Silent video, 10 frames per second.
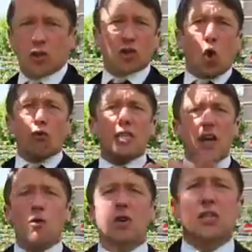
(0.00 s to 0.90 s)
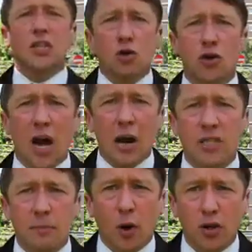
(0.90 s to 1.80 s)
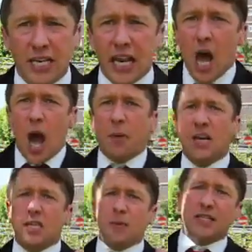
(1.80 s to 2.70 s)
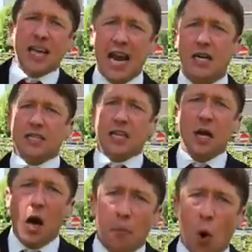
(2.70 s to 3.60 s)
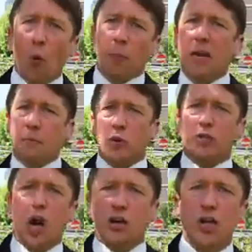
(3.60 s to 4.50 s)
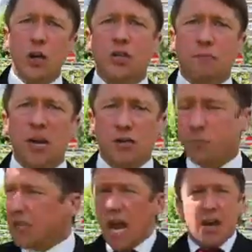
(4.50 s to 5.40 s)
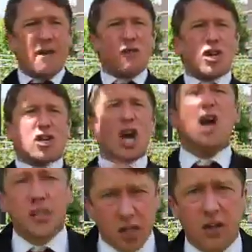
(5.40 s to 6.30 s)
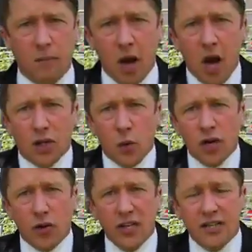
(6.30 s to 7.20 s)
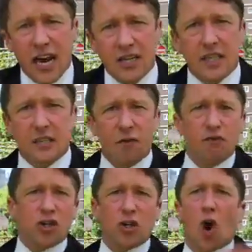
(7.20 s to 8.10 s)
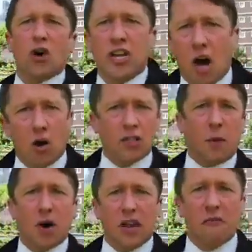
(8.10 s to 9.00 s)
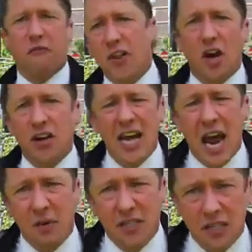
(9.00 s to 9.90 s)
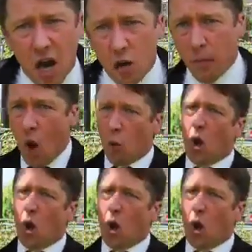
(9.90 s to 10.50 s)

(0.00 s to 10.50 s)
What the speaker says: The Tories' only social housing policy appears to be taxing poor people's unused bedrooms. Never occurred to them to increase taxes for Russian oligarchs buying their 5th uninhabited home.